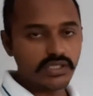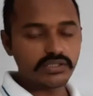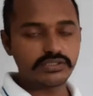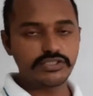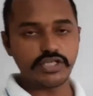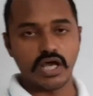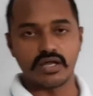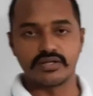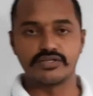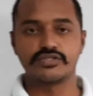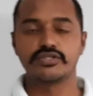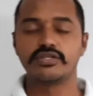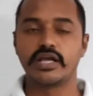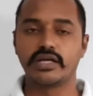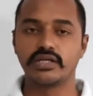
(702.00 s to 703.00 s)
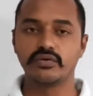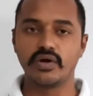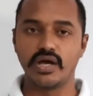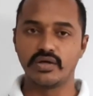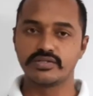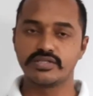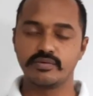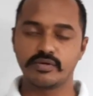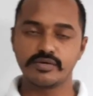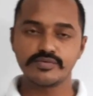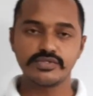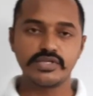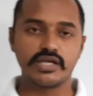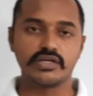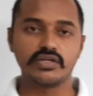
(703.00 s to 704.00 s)
charge, negative ions becomes
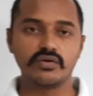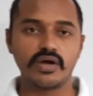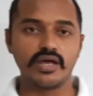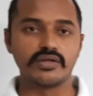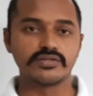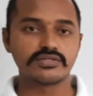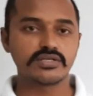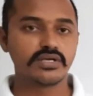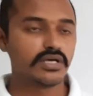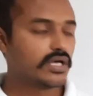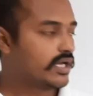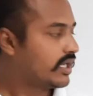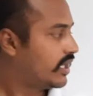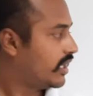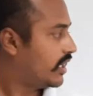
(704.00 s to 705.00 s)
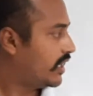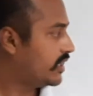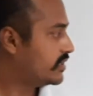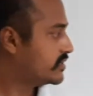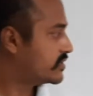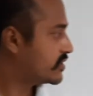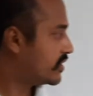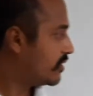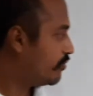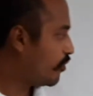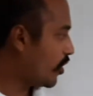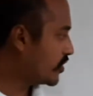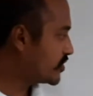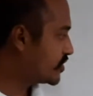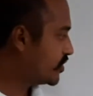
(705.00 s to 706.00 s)
negative ions. Hence,
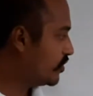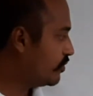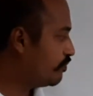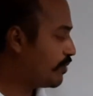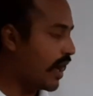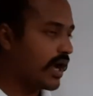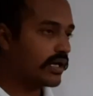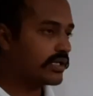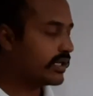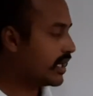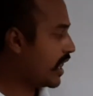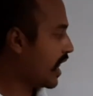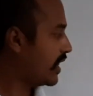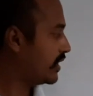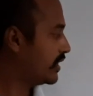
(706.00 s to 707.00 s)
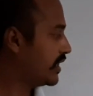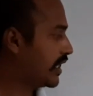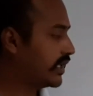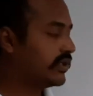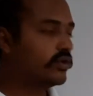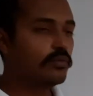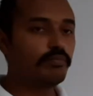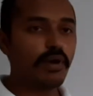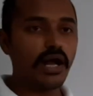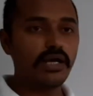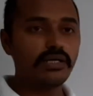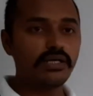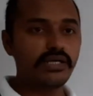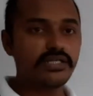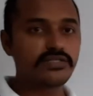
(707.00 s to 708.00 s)
positive part and negative
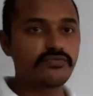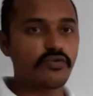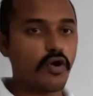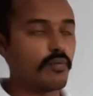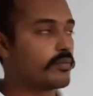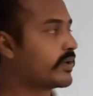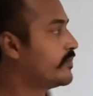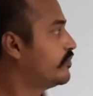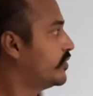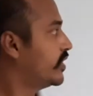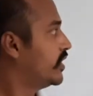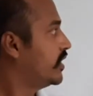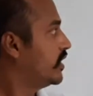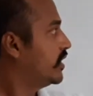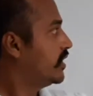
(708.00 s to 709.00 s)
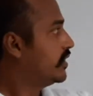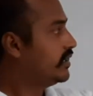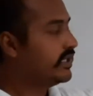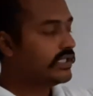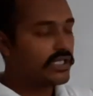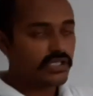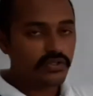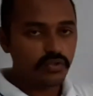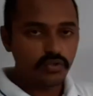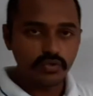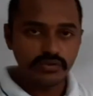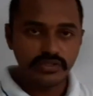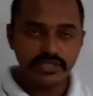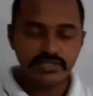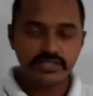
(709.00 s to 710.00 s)
part is formed. Near to
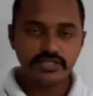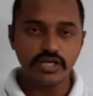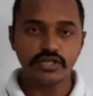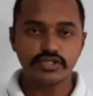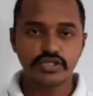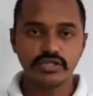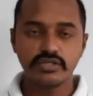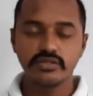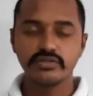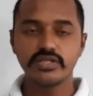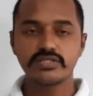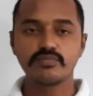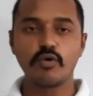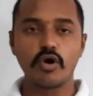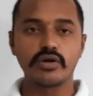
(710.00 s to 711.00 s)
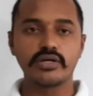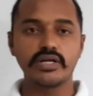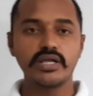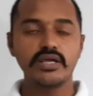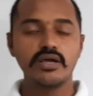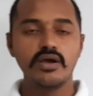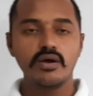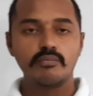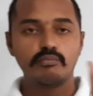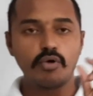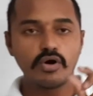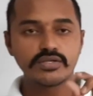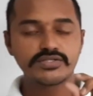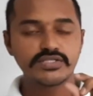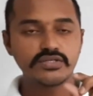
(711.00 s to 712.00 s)
this junction, this boundary,
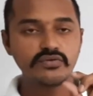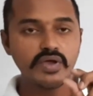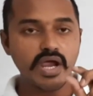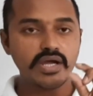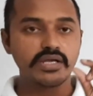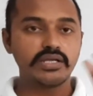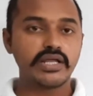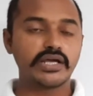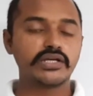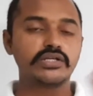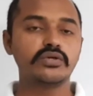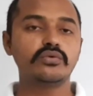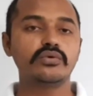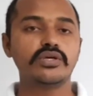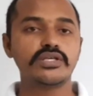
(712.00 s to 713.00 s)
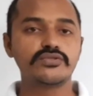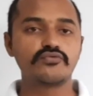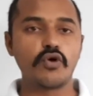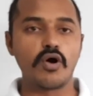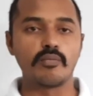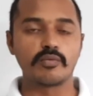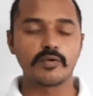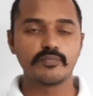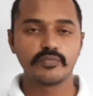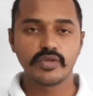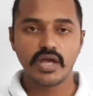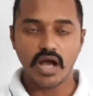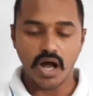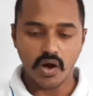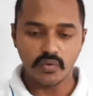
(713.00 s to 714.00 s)
positive and negative is formed.
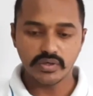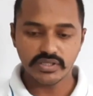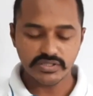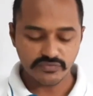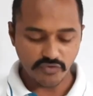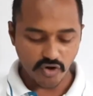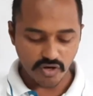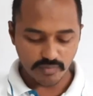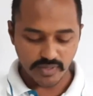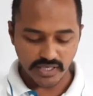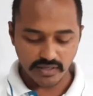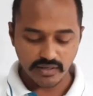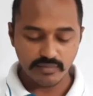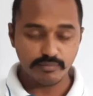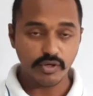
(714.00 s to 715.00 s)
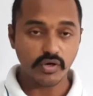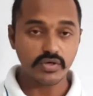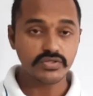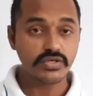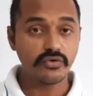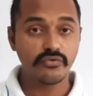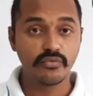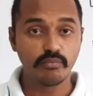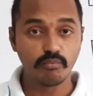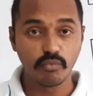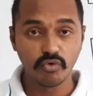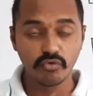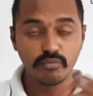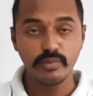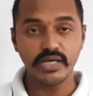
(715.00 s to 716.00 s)
How it is forming? Because of
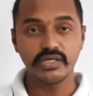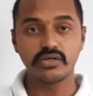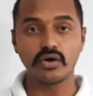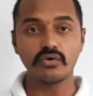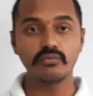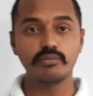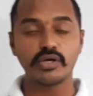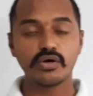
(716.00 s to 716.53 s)
movement of